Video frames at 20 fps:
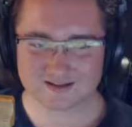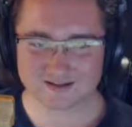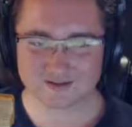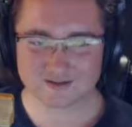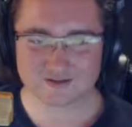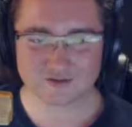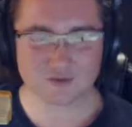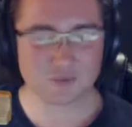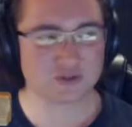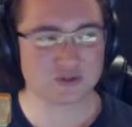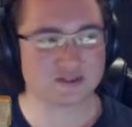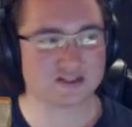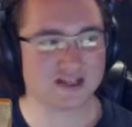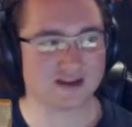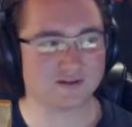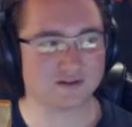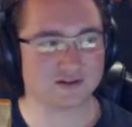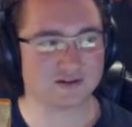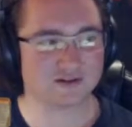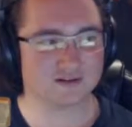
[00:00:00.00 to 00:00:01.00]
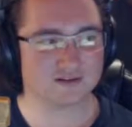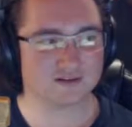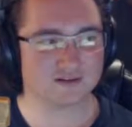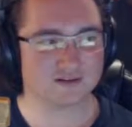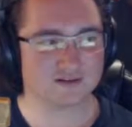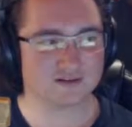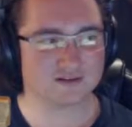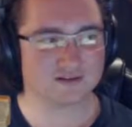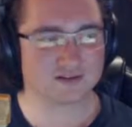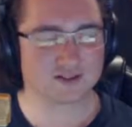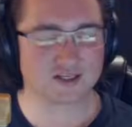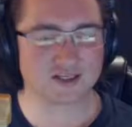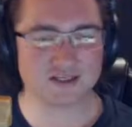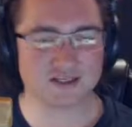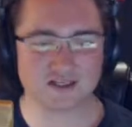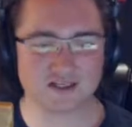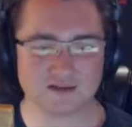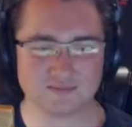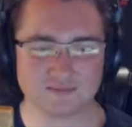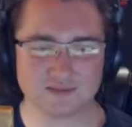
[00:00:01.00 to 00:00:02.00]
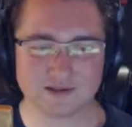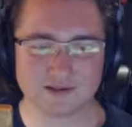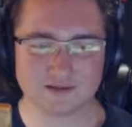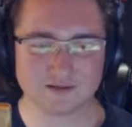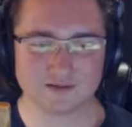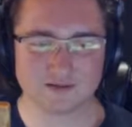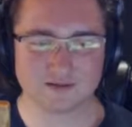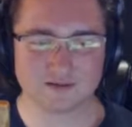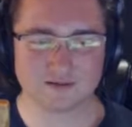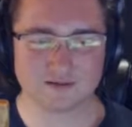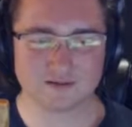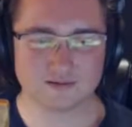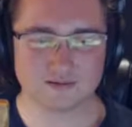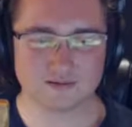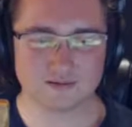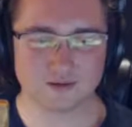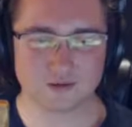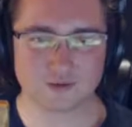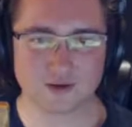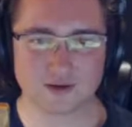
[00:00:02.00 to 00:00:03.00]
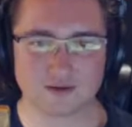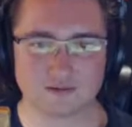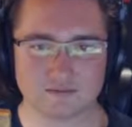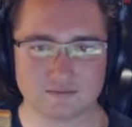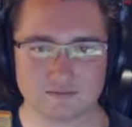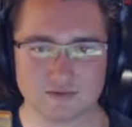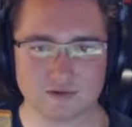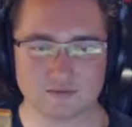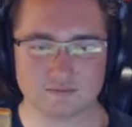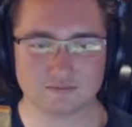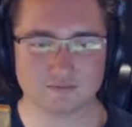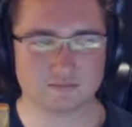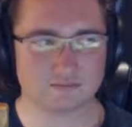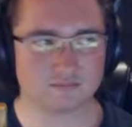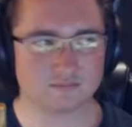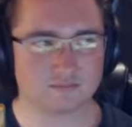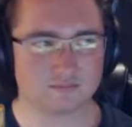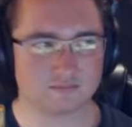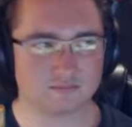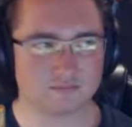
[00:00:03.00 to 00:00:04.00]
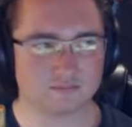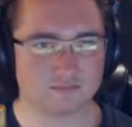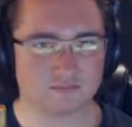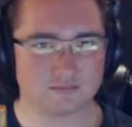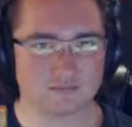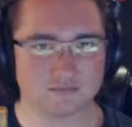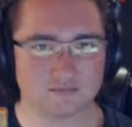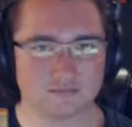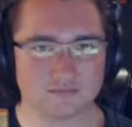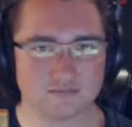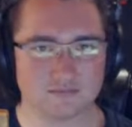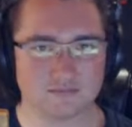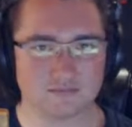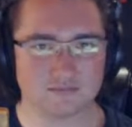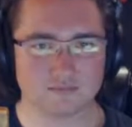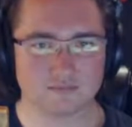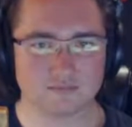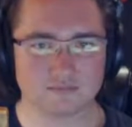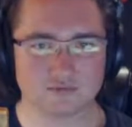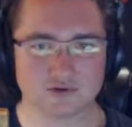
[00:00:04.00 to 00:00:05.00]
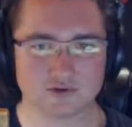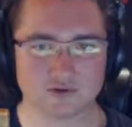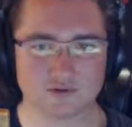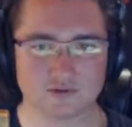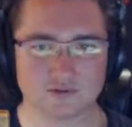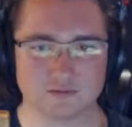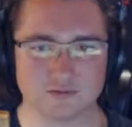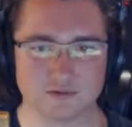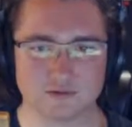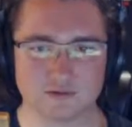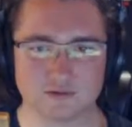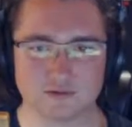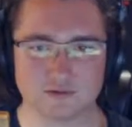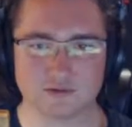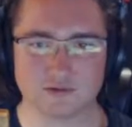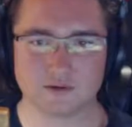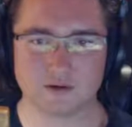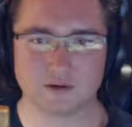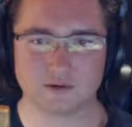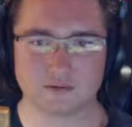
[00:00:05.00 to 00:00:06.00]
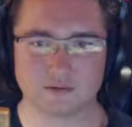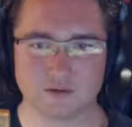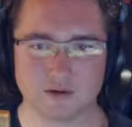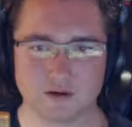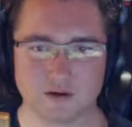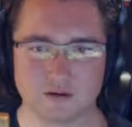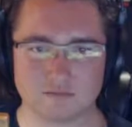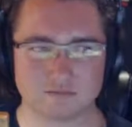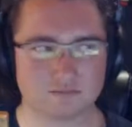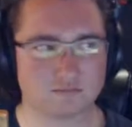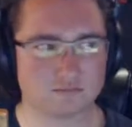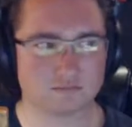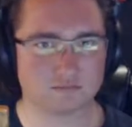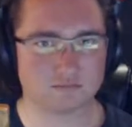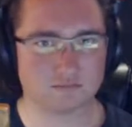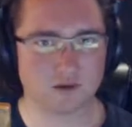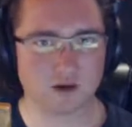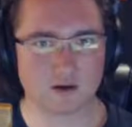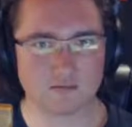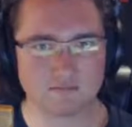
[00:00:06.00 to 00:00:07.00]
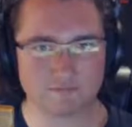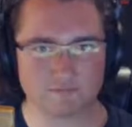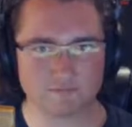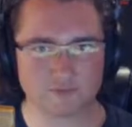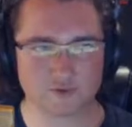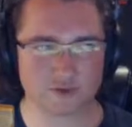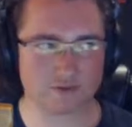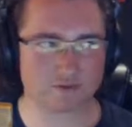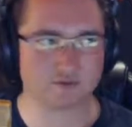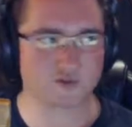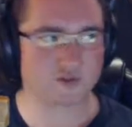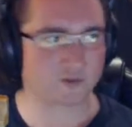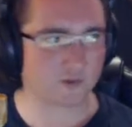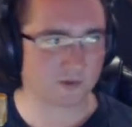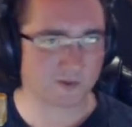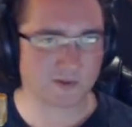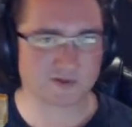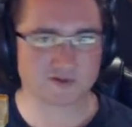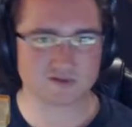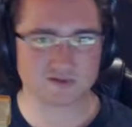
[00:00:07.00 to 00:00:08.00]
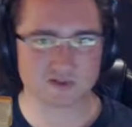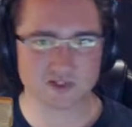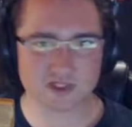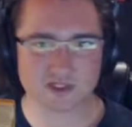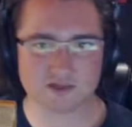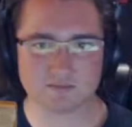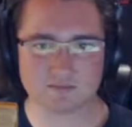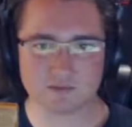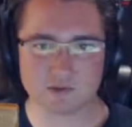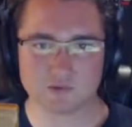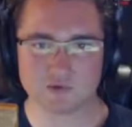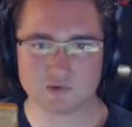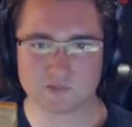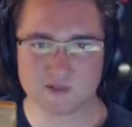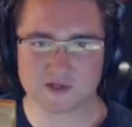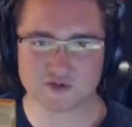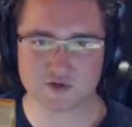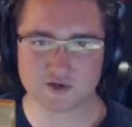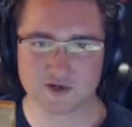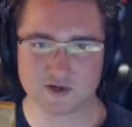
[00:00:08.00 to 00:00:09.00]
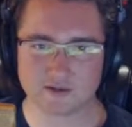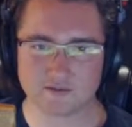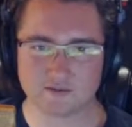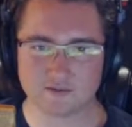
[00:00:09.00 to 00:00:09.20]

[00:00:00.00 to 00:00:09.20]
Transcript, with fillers: Three one seven, Steam. Okay. Well. God. Sure. You can you can uh uh send send her across on Steam. You and Space Gray.